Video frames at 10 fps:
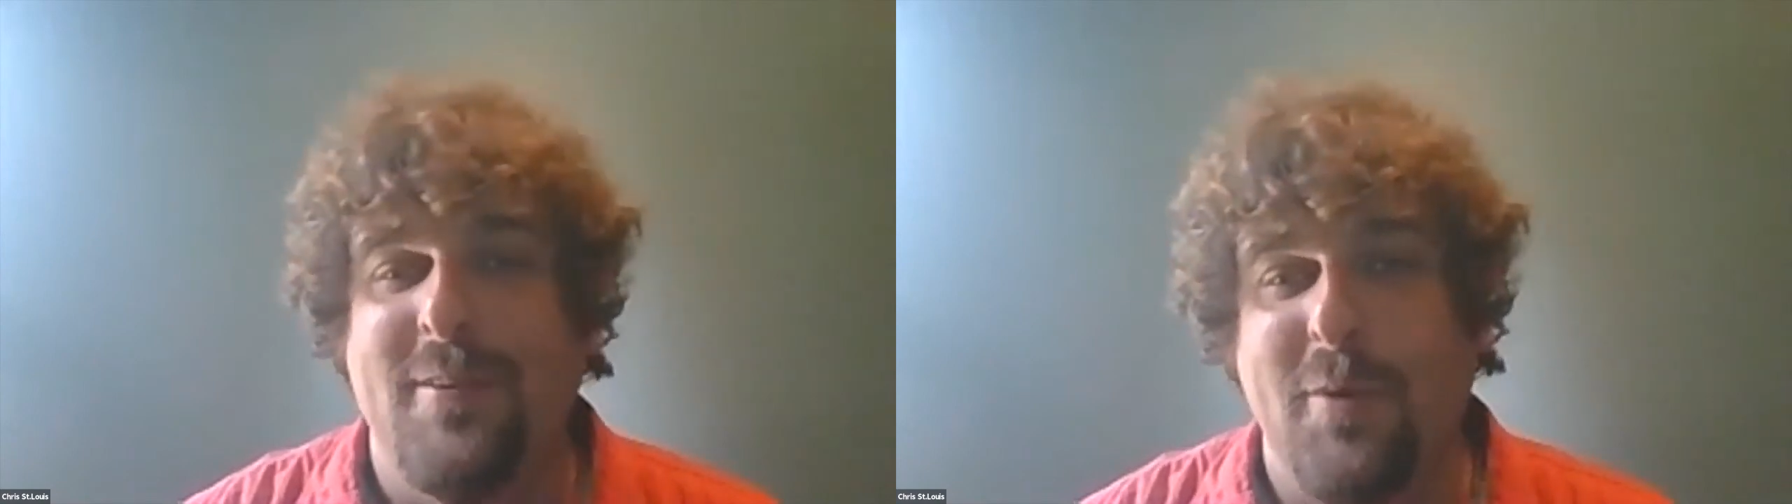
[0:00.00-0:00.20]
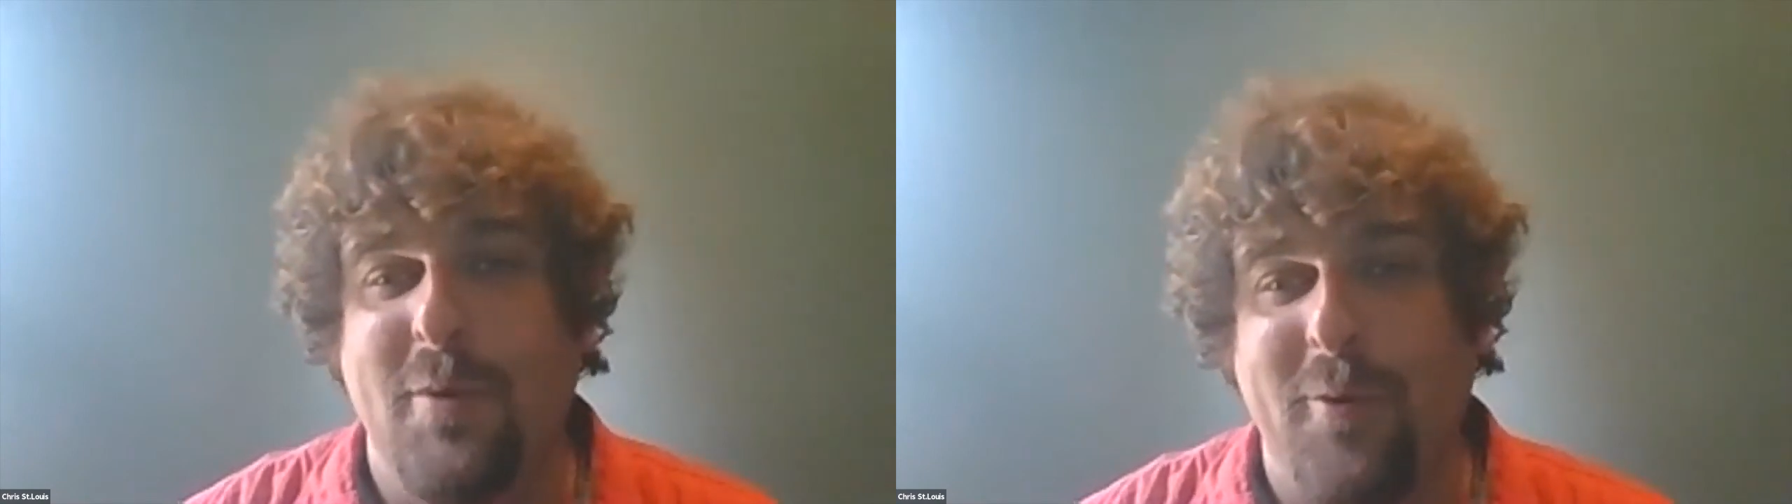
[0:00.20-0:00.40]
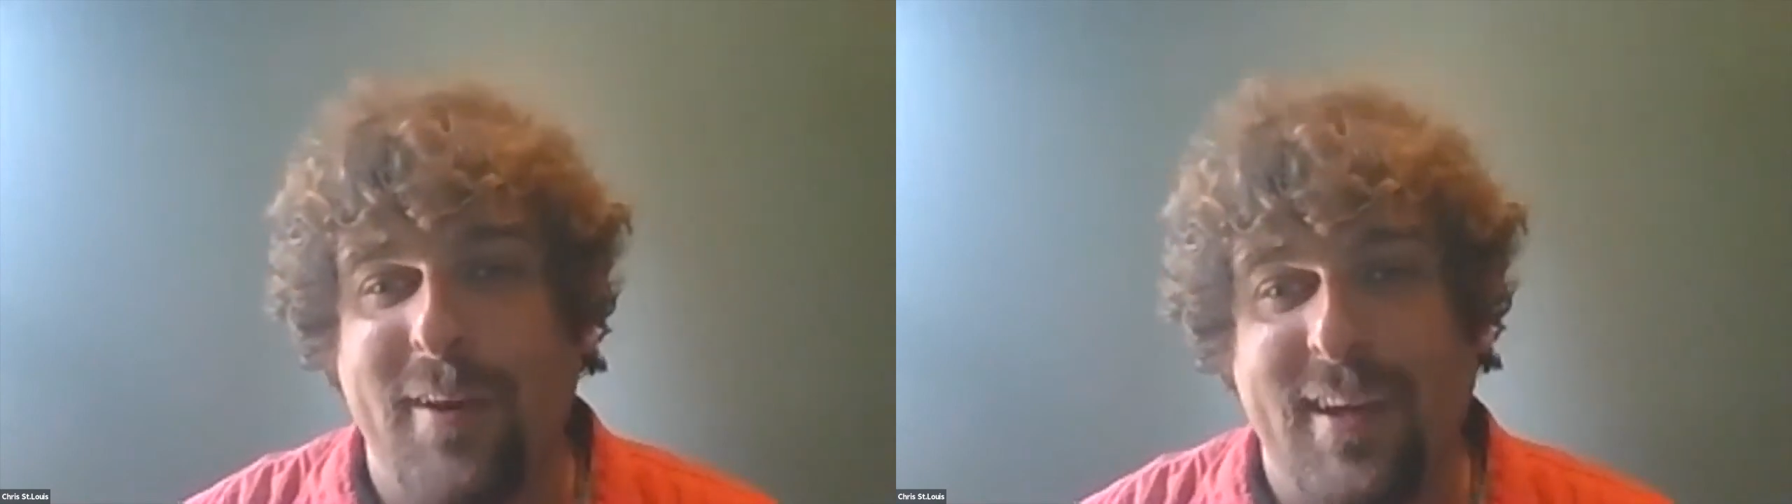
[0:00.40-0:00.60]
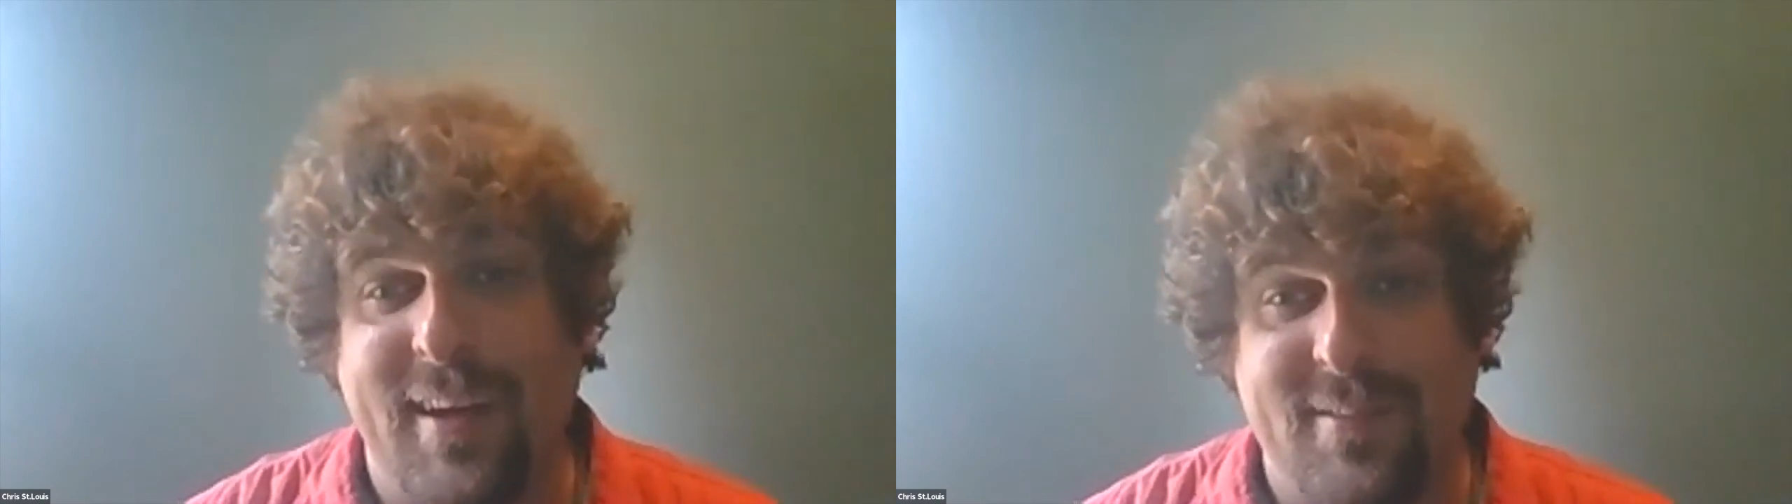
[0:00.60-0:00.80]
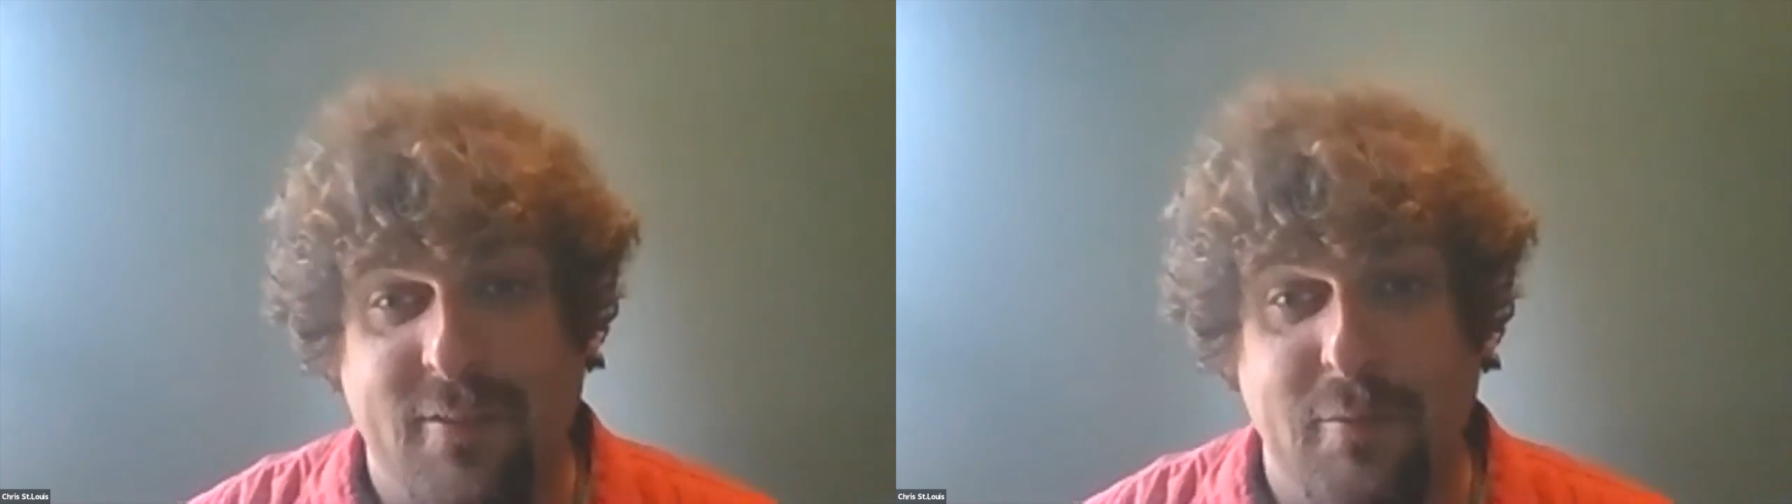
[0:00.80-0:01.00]
And
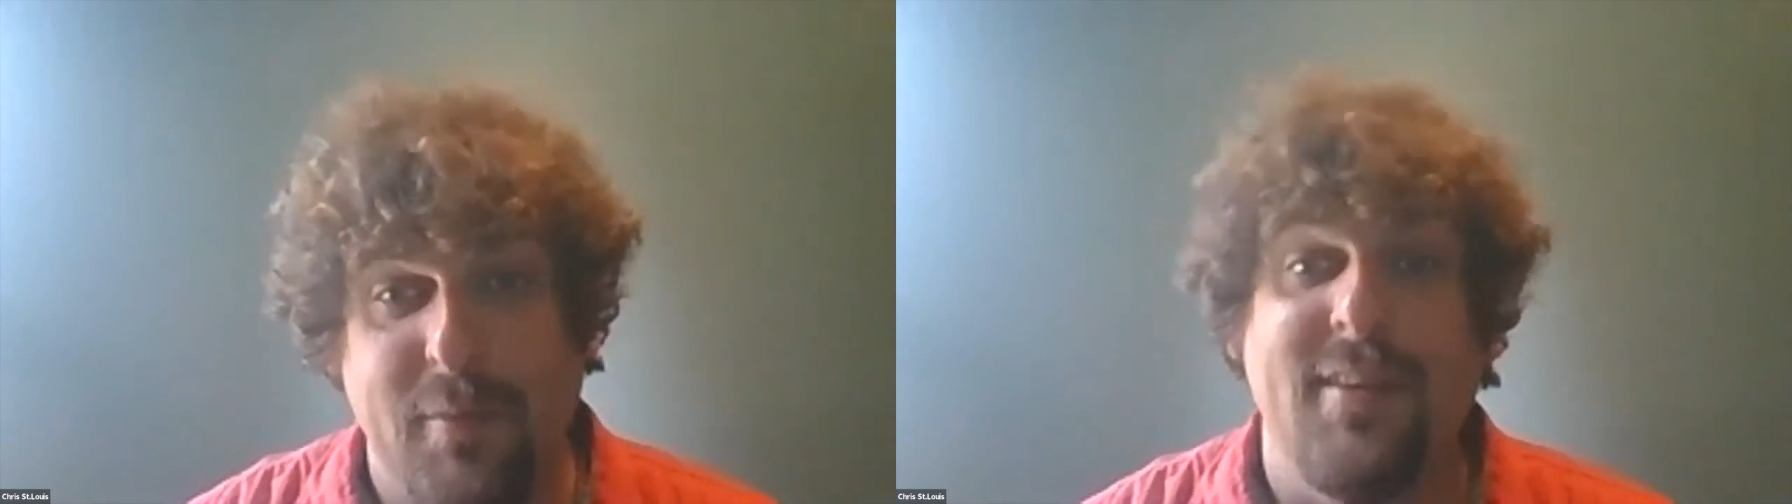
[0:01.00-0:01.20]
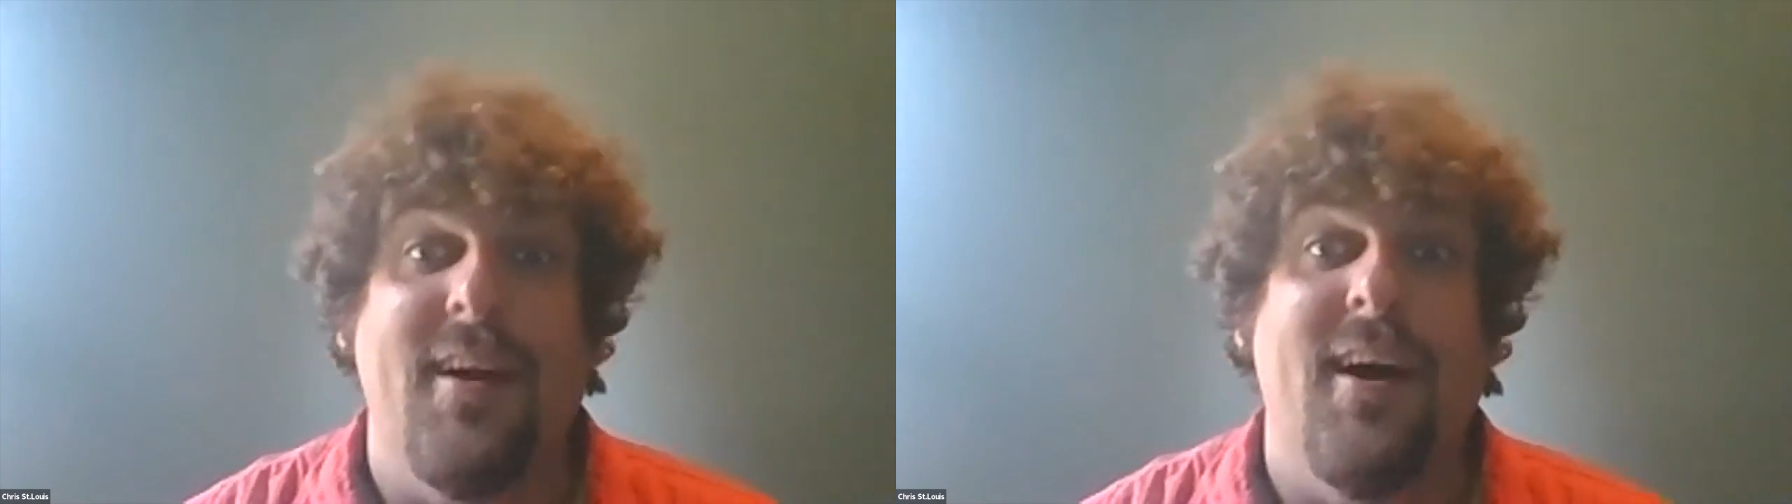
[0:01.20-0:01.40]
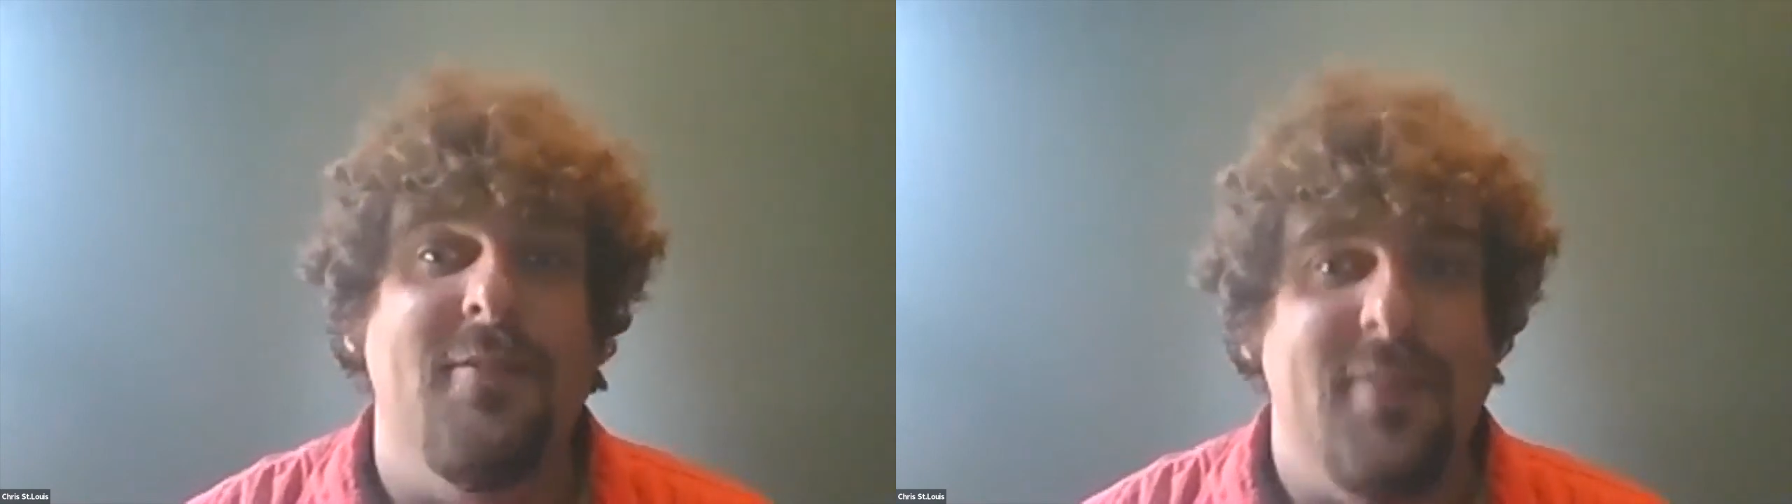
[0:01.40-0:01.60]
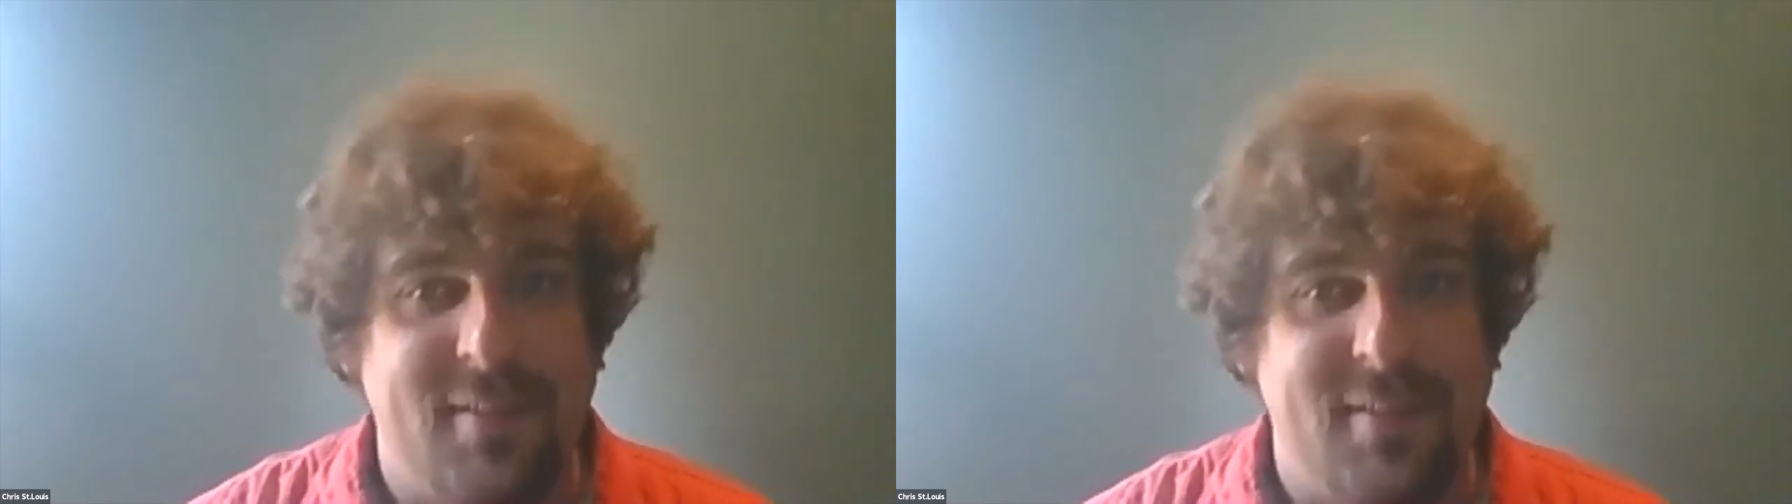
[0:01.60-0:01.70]
Spurwink has given me a lot of